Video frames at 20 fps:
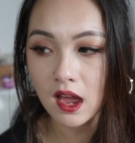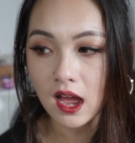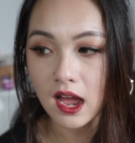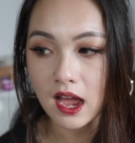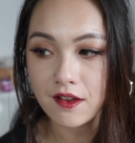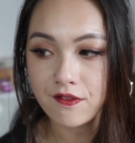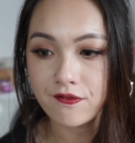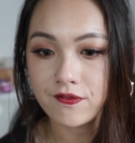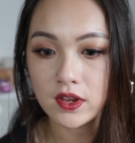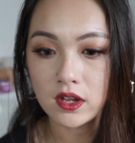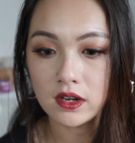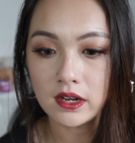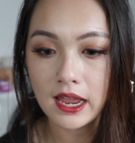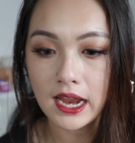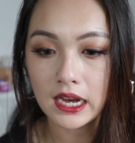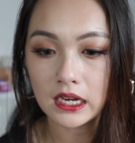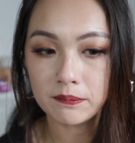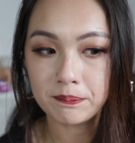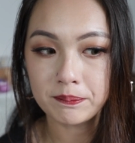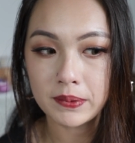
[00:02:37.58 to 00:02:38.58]
I feel
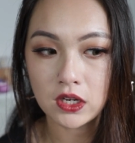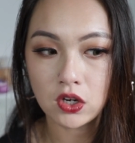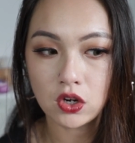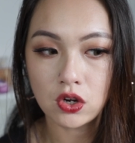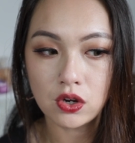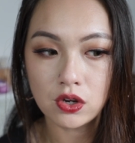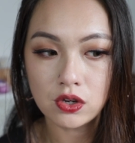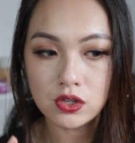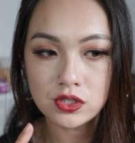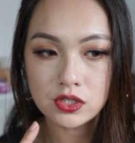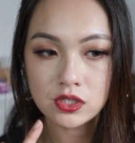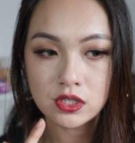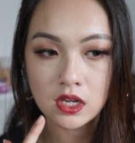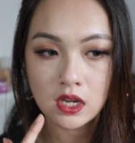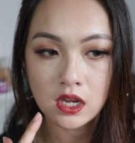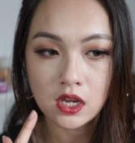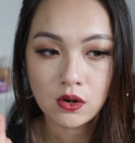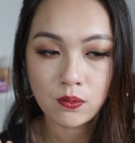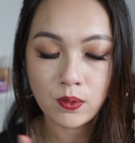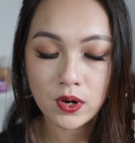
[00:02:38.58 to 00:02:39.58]
like because
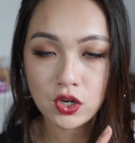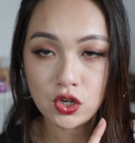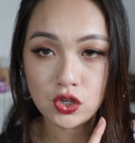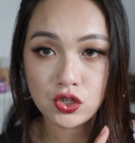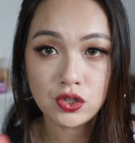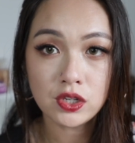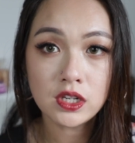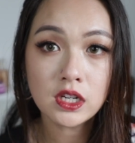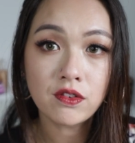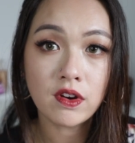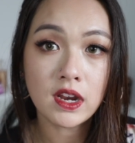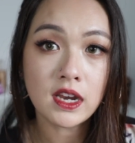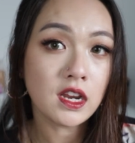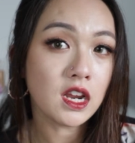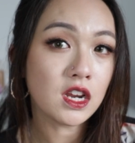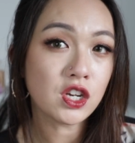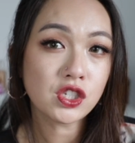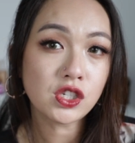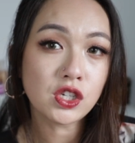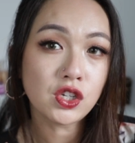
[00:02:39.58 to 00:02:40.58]
when you do the
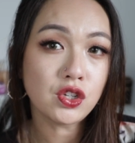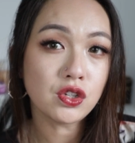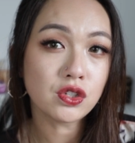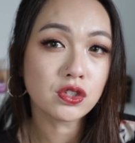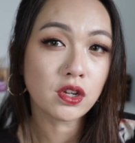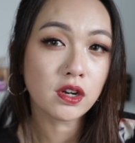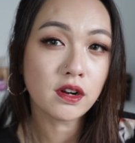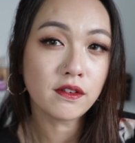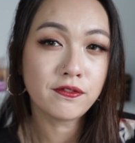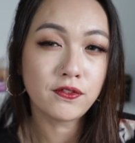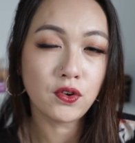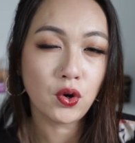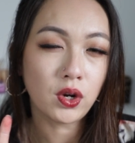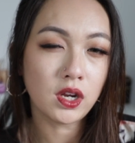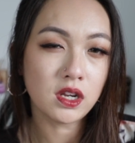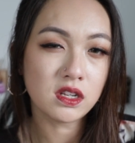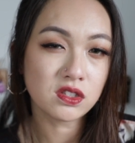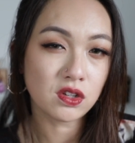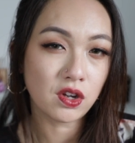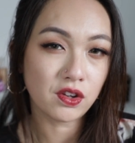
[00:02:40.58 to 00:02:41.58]
gradation, you sort of
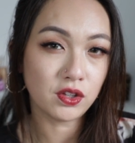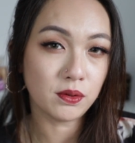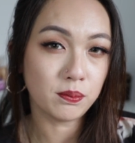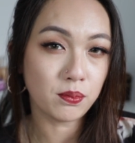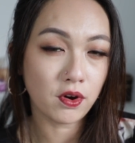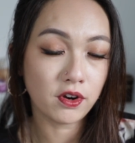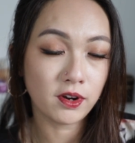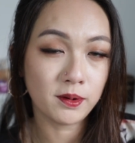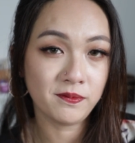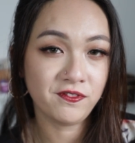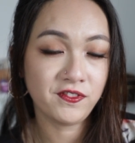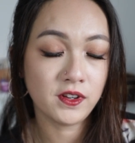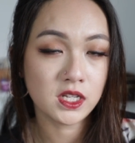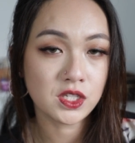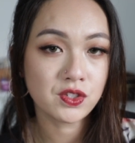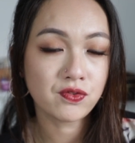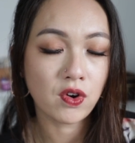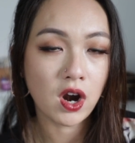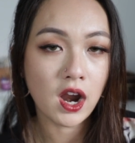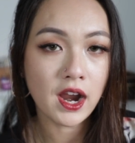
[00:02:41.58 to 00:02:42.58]
focus on the bottom
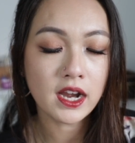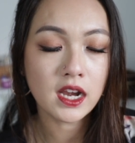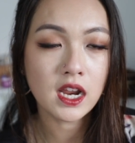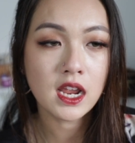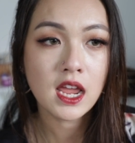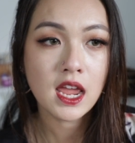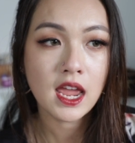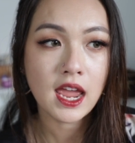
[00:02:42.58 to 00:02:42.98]
first, right?